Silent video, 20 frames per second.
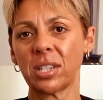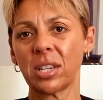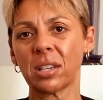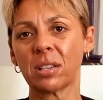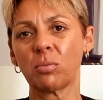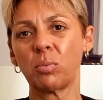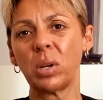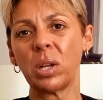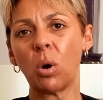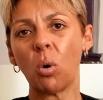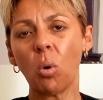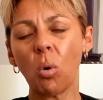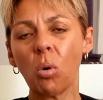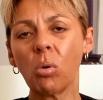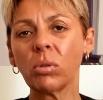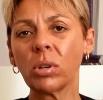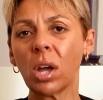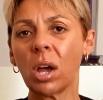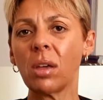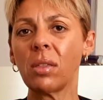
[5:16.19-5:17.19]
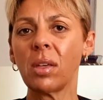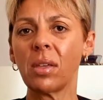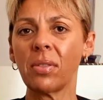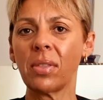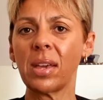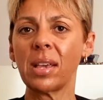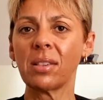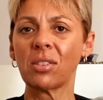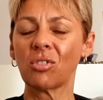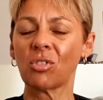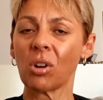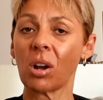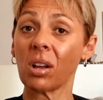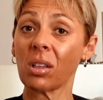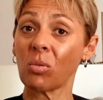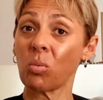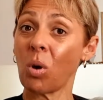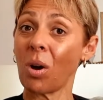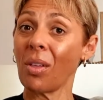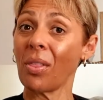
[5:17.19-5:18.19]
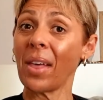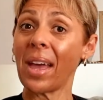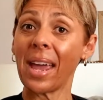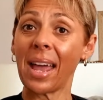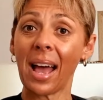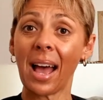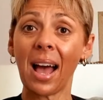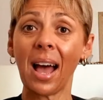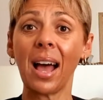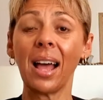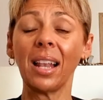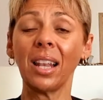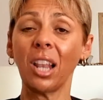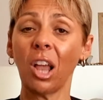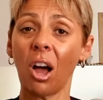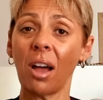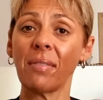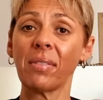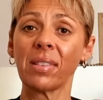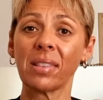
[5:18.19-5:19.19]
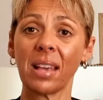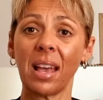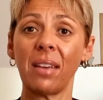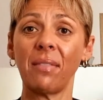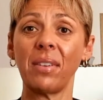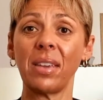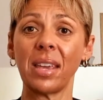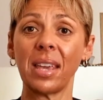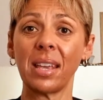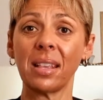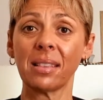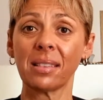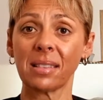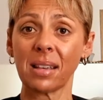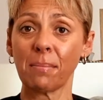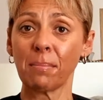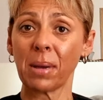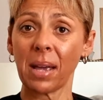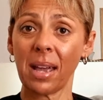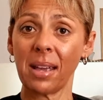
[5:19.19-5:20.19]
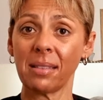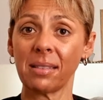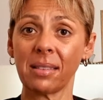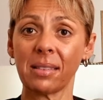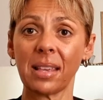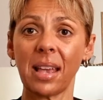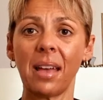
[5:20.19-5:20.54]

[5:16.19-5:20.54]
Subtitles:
Yes, we all know that these drugs, while they are life-saving in some cases,